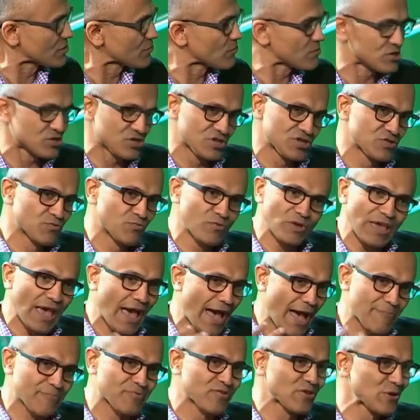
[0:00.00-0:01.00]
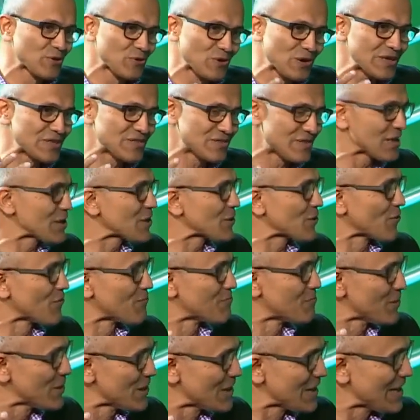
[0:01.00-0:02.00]
which is we absolutely think
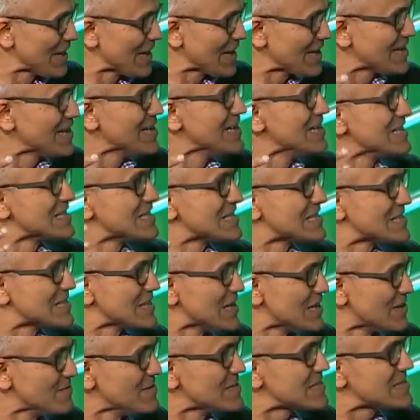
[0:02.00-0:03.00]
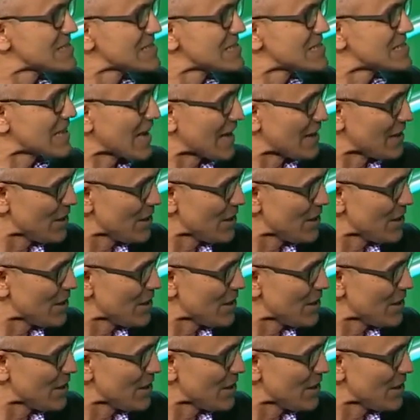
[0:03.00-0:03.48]
of building services and